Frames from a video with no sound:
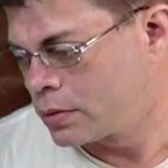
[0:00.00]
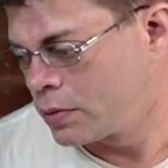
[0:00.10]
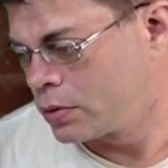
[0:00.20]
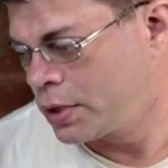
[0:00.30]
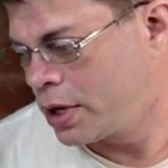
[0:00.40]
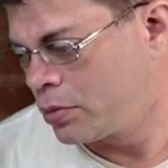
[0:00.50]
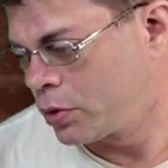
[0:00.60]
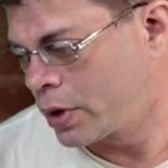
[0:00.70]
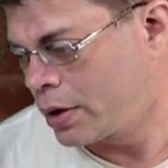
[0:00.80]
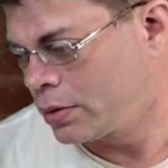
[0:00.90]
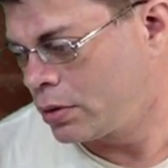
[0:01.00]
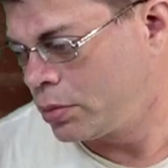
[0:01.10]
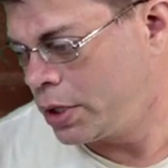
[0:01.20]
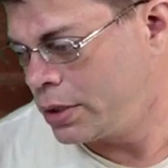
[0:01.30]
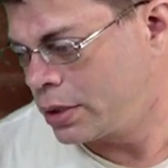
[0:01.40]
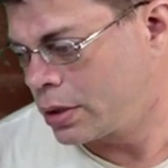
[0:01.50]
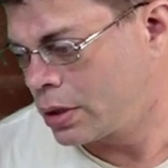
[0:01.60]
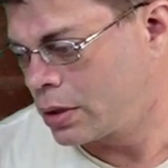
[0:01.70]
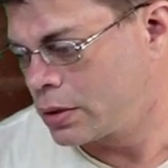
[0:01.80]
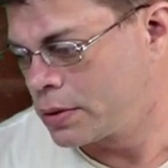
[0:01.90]
Rotate him around a little bit.
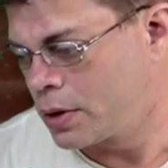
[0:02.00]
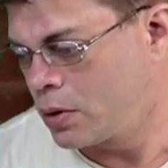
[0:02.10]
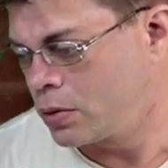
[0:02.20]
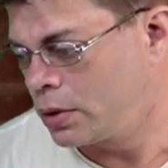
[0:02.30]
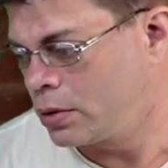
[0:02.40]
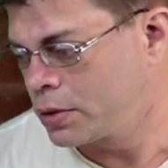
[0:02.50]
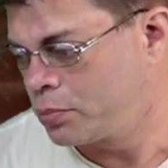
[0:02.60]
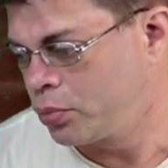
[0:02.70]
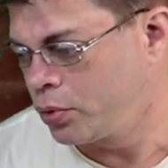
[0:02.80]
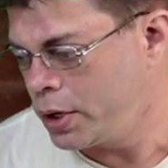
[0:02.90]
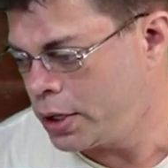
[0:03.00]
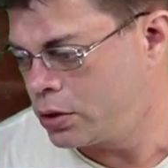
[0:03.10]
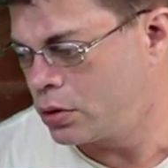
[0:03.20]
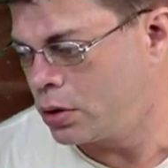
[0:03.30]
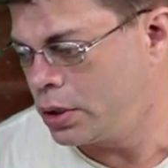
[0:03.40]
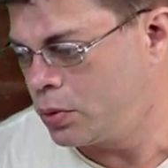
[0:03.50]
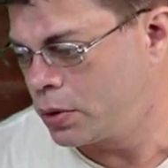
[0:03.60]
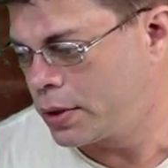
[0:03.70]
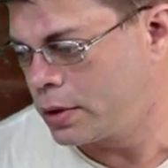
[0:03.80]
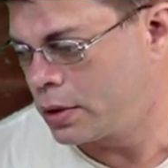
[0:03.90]
So it looks pretty good
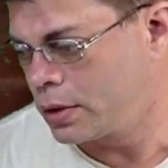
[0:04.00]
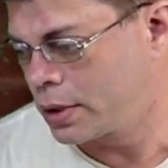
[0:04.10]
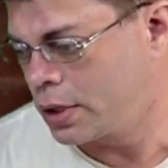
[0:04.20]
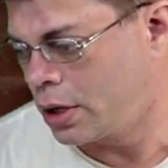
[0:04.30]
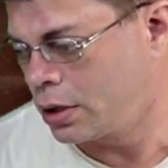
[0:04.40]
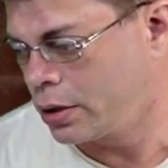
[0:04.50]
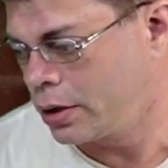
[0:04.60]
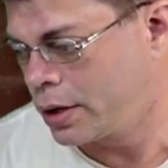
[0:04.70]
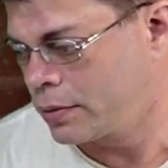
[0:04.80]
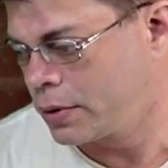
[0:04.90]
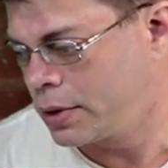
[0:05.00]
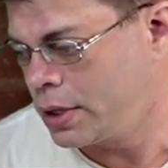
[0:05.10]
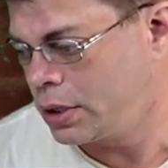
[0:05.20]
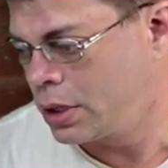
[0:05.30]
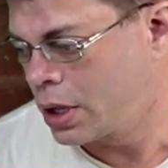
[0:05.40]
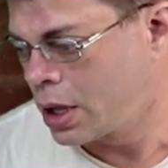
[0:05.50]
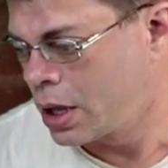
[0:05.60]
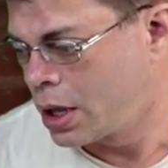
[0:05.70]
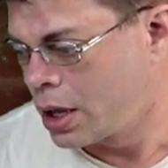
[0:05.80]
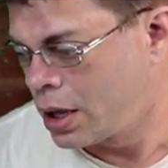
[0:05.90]
with the color and everything.
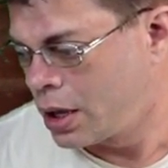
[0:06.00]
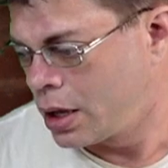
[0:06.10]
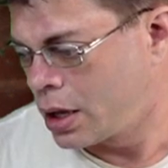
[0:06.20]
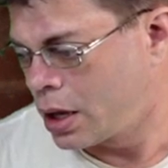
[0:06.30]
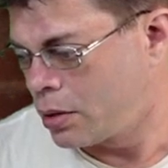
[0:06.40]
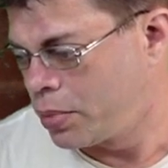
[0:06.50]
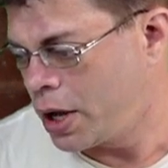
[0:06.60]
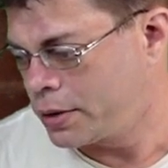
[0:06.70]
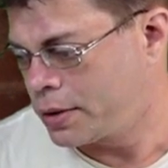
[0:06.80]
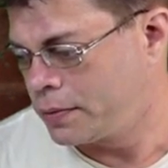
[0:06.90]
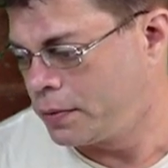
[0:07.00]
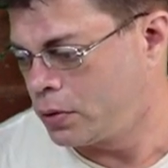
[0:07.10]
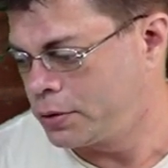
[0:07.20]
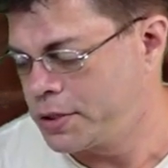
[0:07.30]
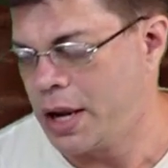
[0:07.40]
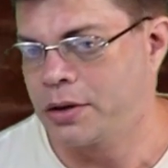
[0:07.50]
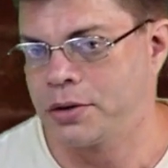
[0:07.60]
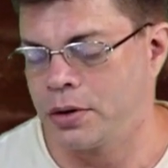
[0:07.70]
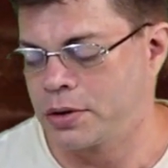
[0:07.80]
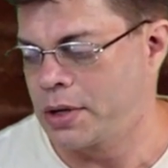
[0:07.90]
But the full
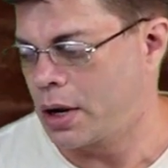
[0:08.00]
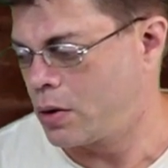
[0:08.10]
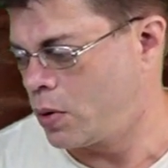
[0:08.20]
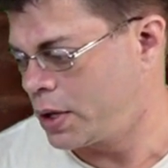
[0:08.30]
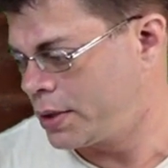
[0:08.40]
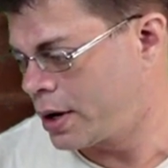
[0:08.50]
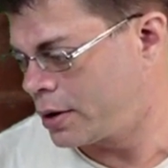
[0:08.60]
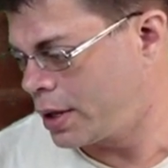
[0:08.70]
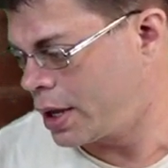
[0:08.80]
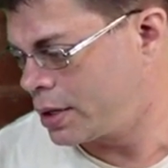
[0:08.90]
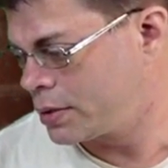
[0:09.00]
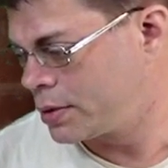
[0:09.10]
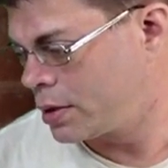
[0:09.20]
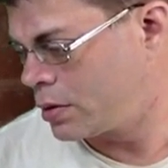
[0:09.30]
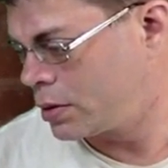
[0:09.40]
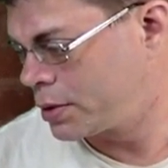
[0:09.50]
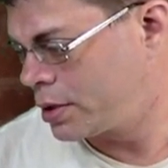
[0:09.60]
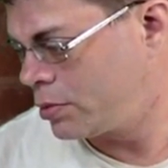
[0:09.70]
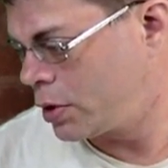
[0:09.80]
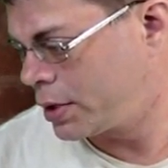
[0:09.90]
texture is not quite there yet. So let's
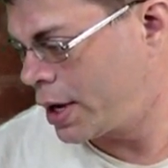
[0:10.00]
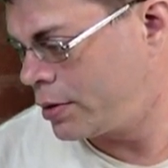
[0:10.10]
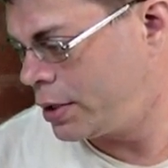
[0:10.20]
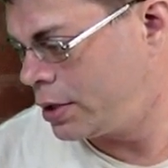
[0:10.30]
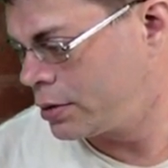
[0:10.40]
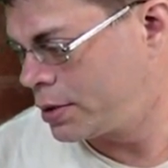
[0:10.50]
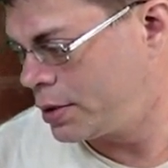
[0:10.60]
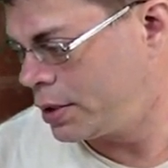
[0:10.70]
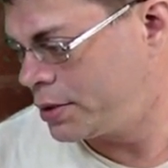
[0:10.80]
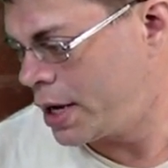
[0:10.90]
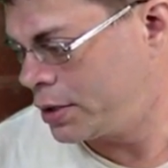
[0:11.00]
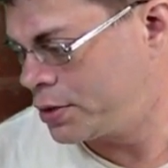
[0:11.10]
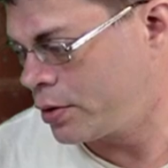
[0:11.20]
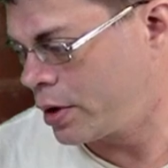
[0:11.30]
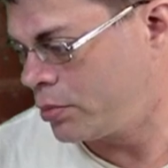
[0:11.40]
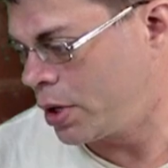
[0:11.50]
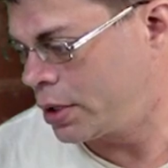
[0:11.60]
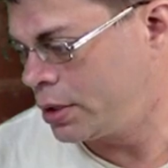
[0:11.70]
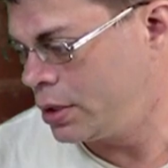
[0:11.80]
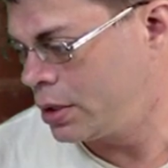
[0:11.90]
come down here to the texturing
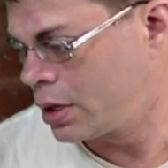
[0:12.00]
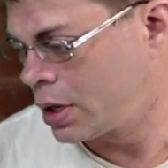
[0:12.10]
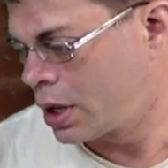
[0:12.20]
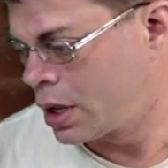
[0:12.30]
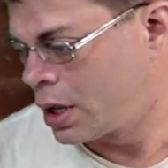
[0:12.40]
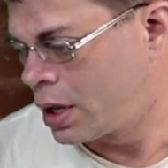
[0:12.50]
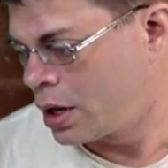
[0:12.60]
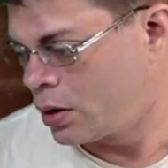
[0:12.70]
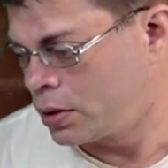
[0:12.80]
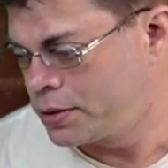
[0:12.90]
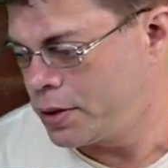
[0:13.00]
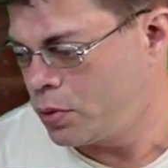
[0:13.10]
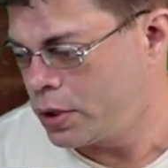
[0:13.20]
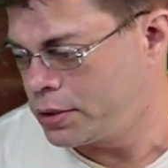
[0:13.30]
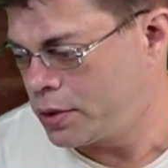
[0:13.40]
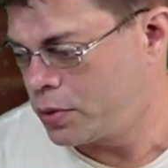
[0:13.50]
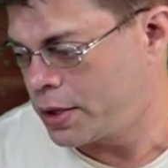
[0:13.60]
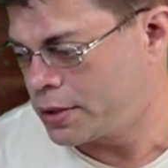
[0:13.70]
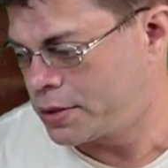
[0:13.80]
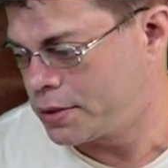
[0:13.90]
button. Well, let's see what it did with
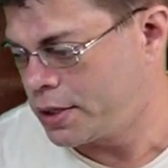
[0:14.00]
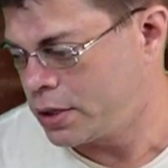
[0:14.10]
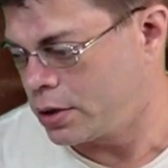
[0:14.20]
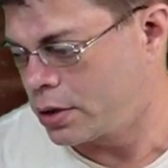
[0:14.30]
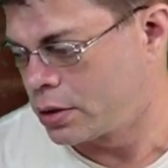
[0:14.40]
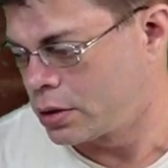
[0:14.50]
that sticker.